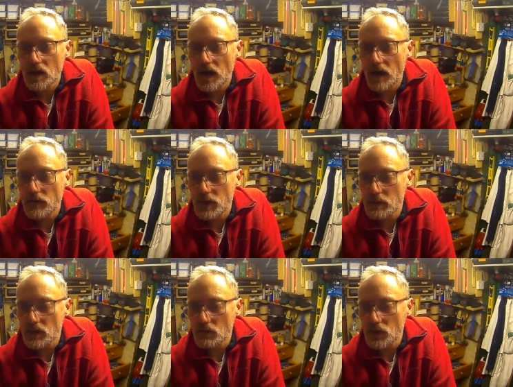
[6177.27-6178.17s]
having
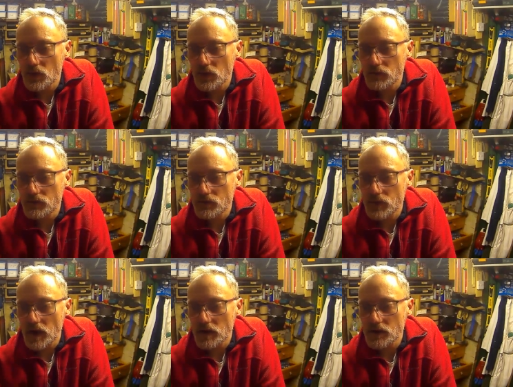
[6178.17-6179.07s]
people on board
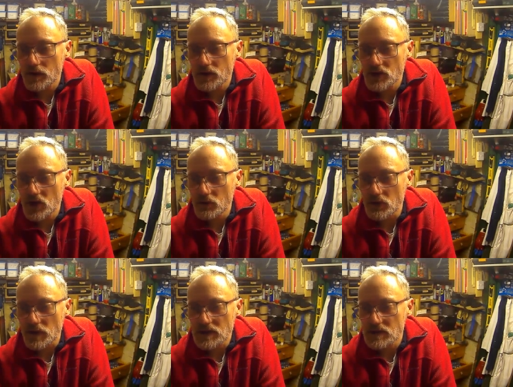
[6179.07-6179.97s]
and enjoyable.
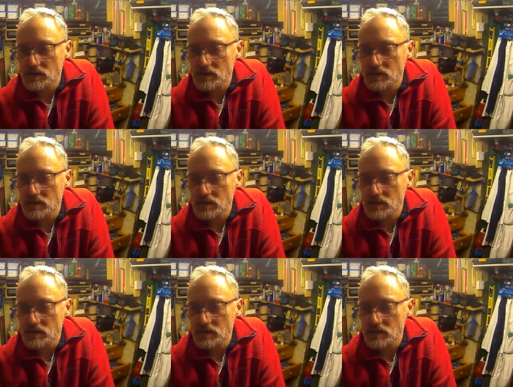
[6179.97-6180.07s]
Makes it